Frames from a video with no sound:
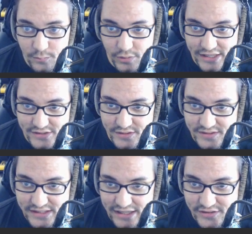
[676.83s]
But as you can
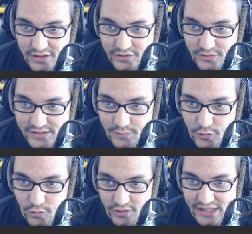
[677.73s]
see, I started doing some
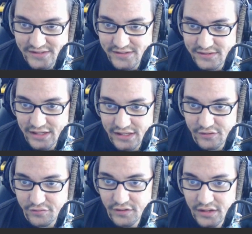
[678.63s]
corner cases, like
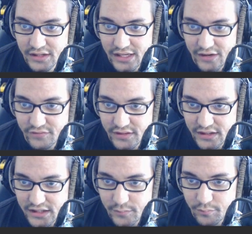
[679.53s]
if
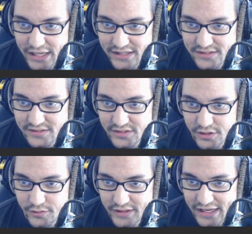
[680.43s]
the base is
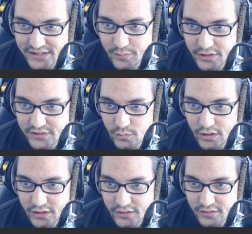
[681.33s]
0 and the exponent is
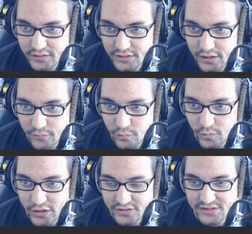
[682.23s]
1 or,
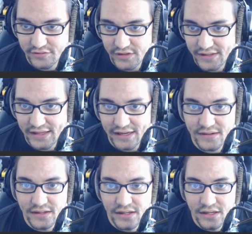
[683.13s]
weird stuff like that,
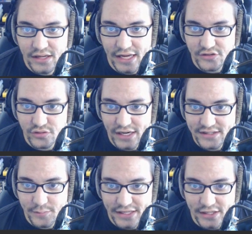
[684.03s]
and trying
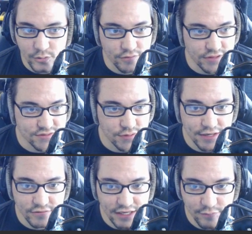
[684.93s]
to make it equivalent. So I
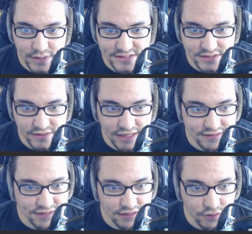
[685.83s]
have basically the
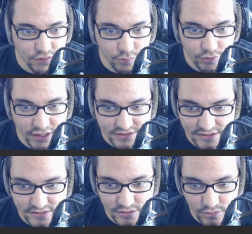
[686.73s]
identical
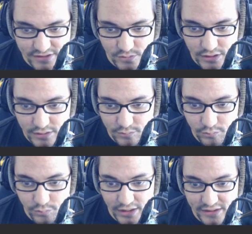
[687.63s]
project to this one,
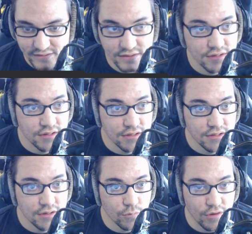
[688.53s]
but
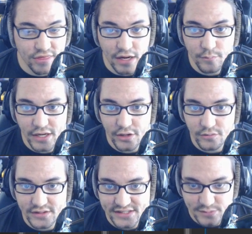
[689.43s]
without my
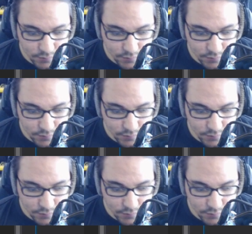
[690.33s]
own custom